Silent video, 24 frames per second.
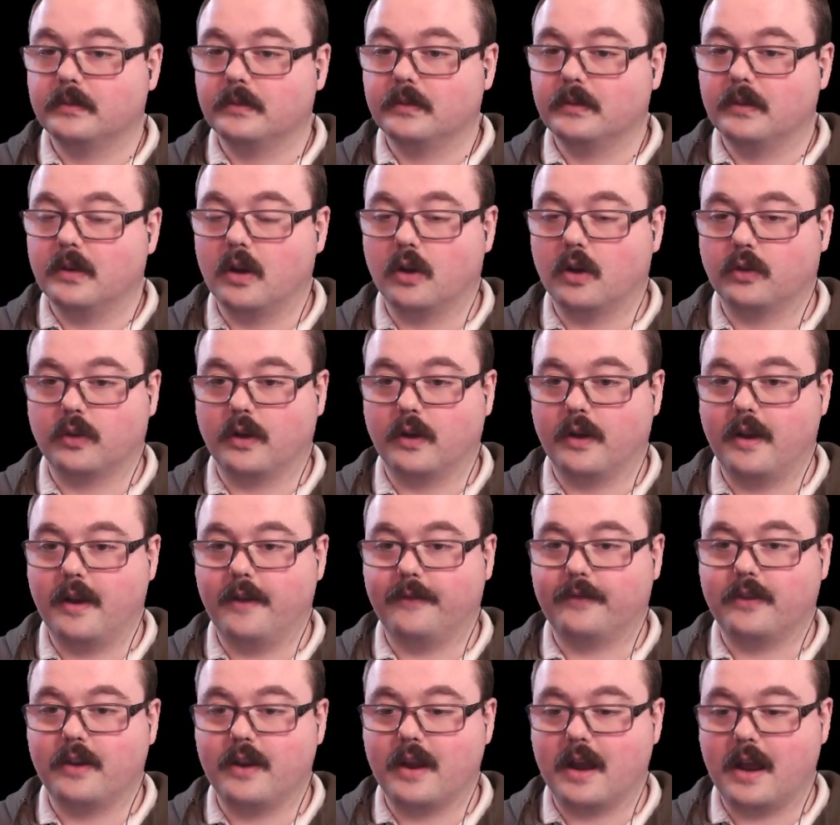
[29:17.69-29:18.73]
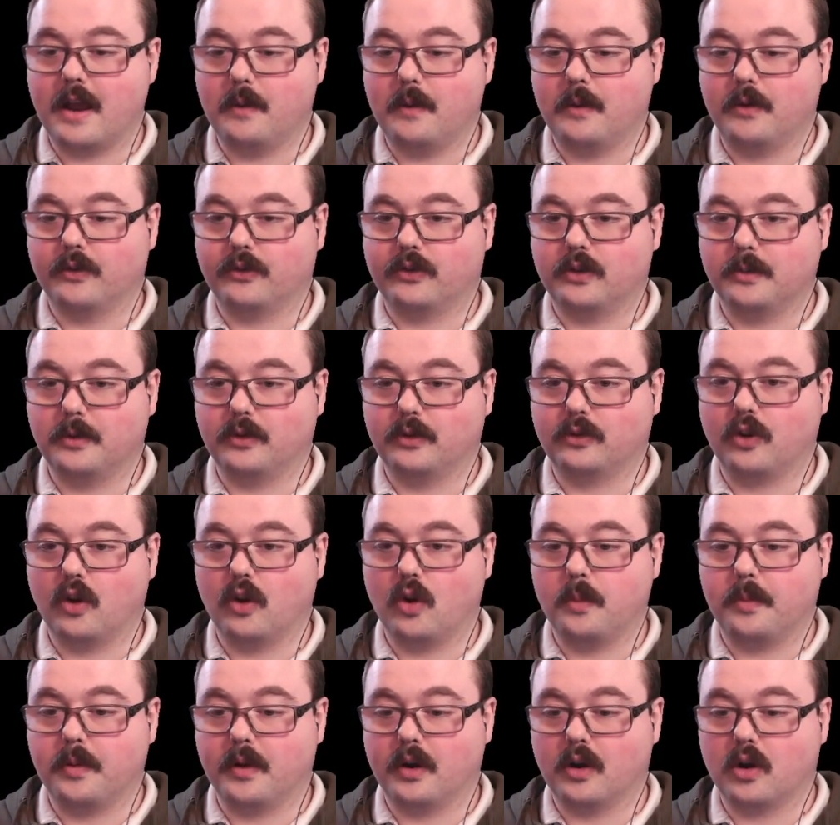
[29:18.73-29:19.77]
Also, if the knight wants to be
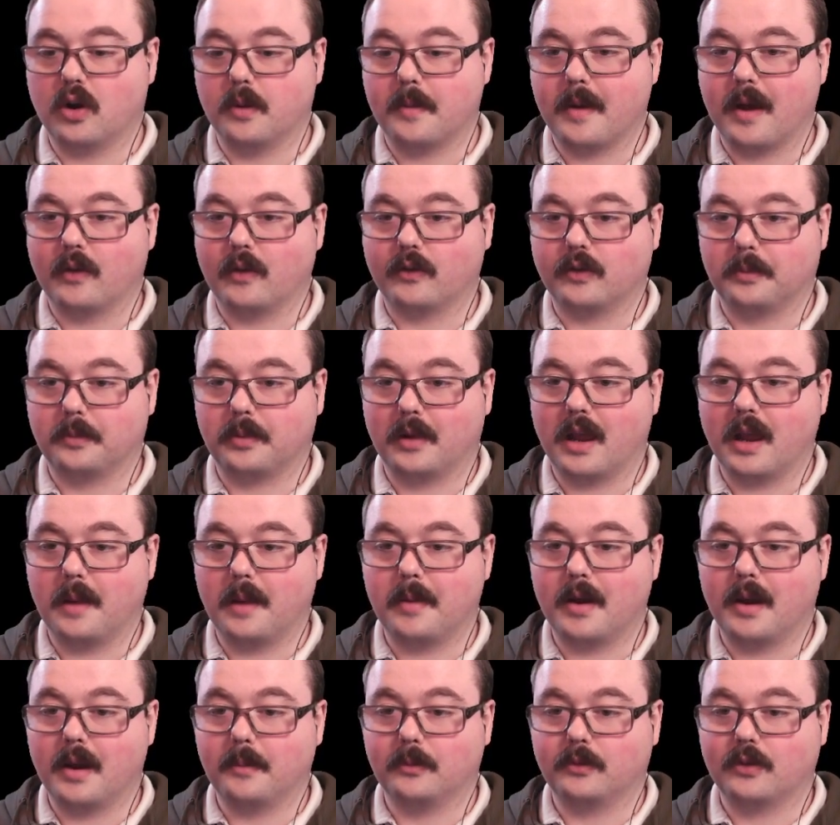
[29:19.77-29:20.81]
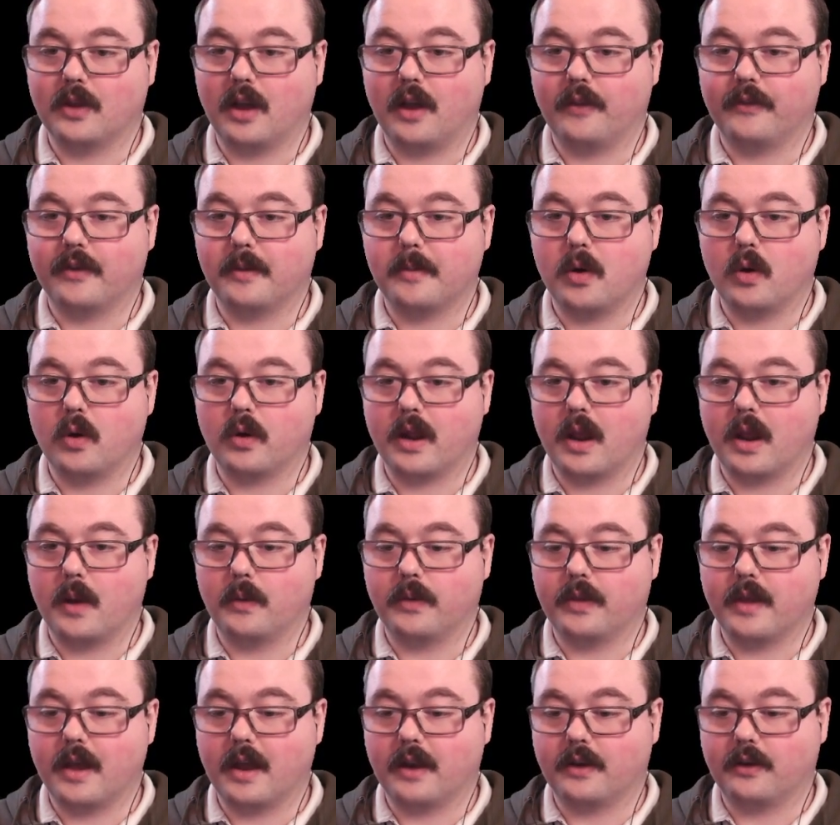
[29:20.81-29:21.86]
stupid and come out to play by himself, I'm okay with
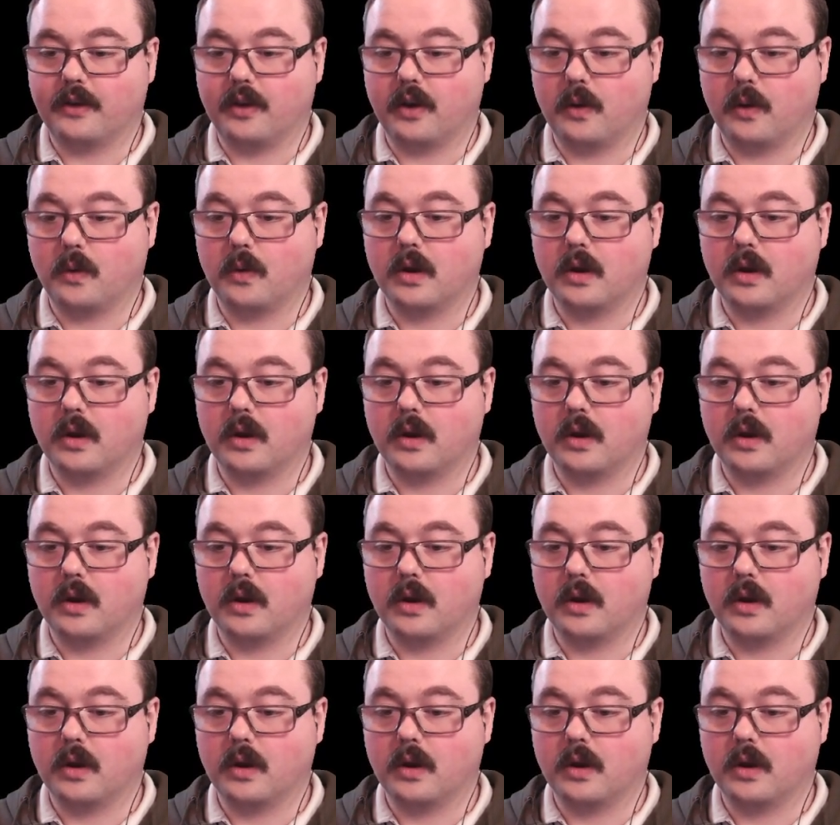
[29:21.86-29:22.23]
that too.